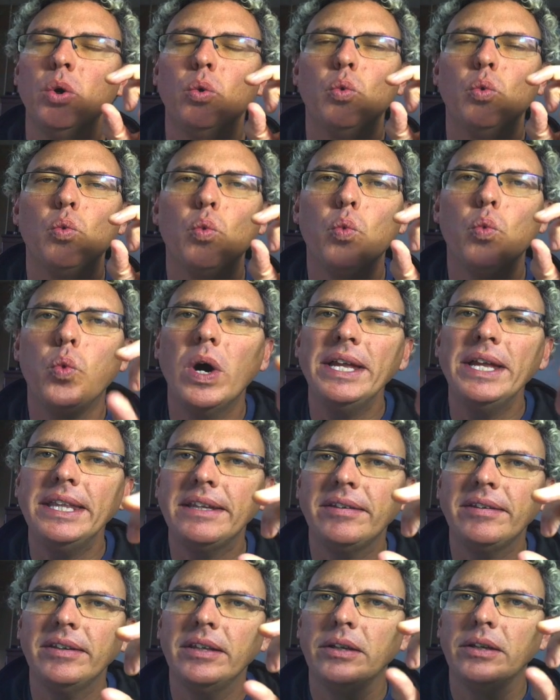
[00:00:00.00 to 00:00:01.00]

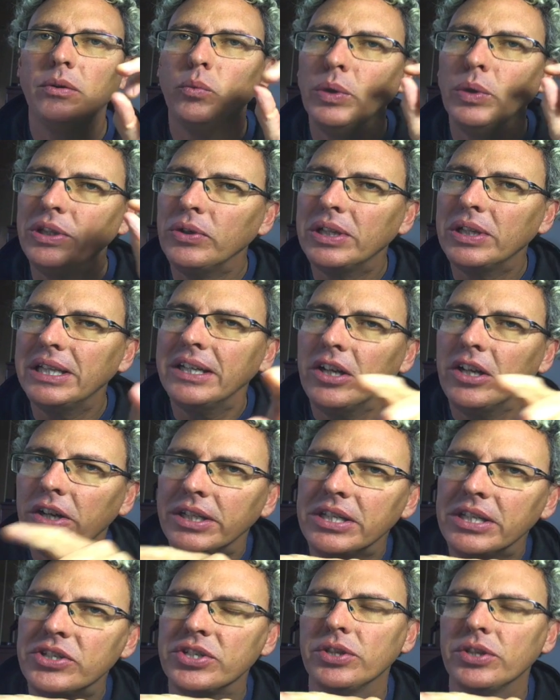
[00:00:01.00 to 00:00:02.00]
What, when you click on
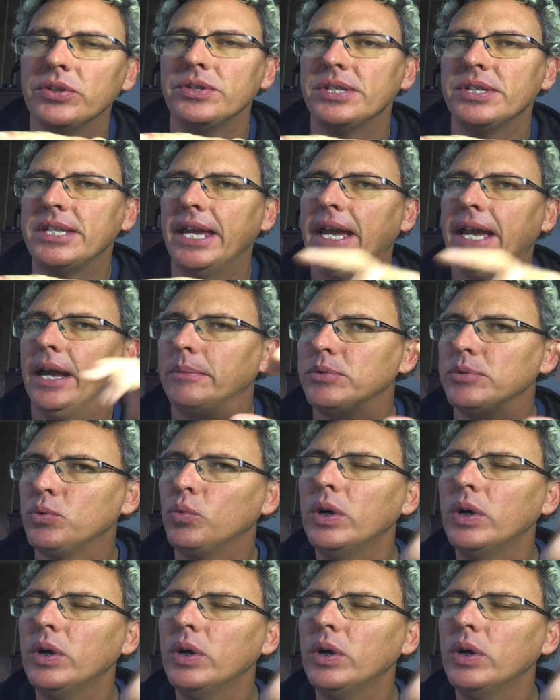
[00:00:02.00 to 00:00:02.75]
each of those tabs,